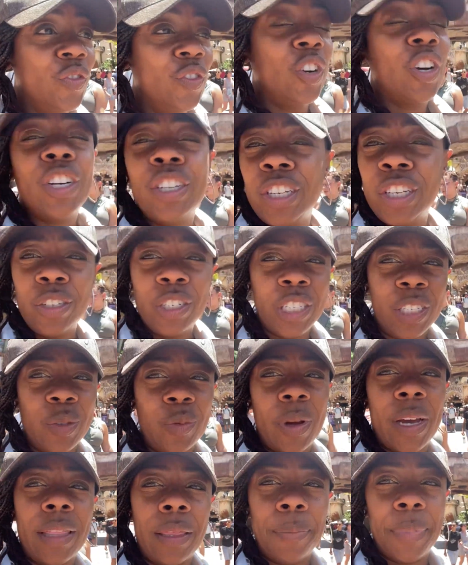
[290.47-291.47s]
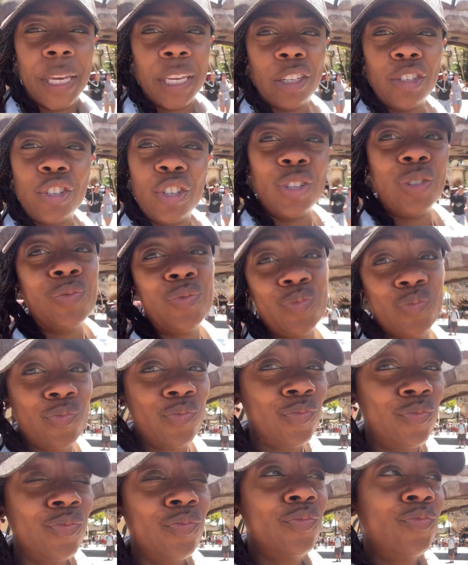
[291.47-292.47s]
Or do you just ride the
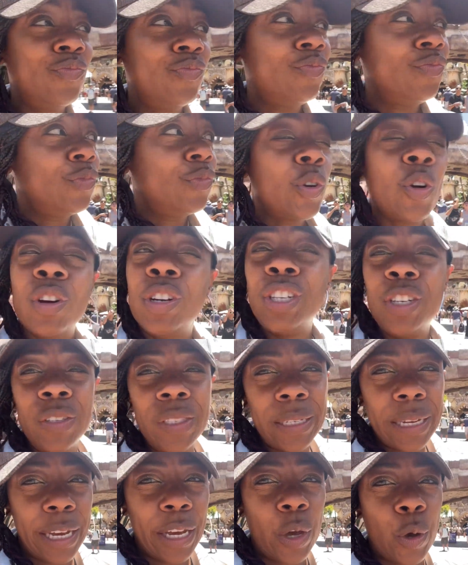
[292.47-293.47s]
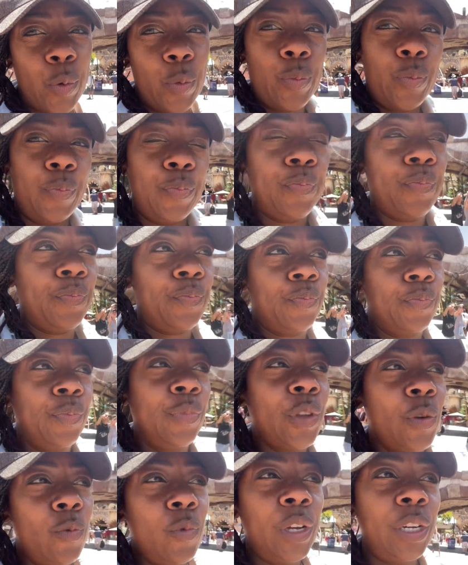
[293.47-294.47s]
bench? Or do you stay home?
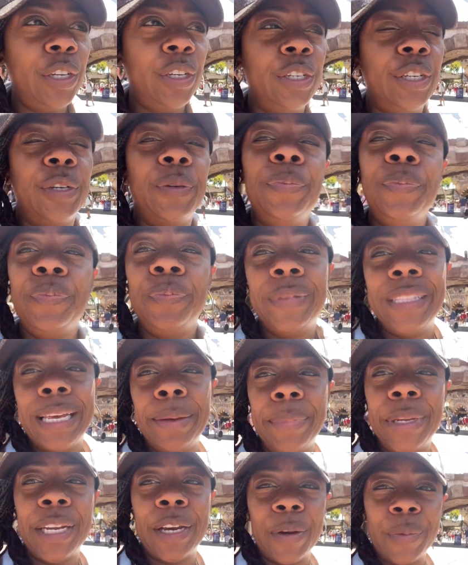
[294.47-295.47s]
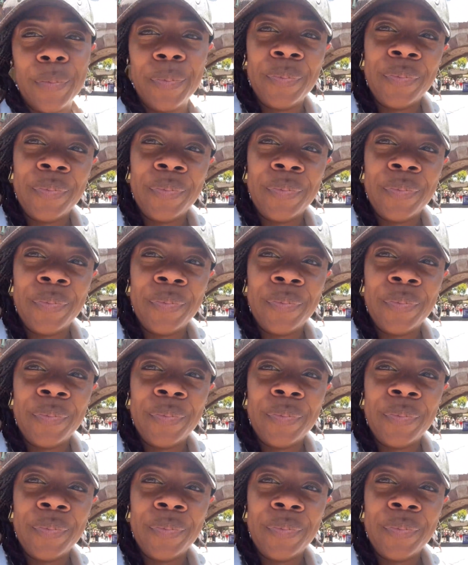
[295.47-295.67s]
What do you do? Let me know.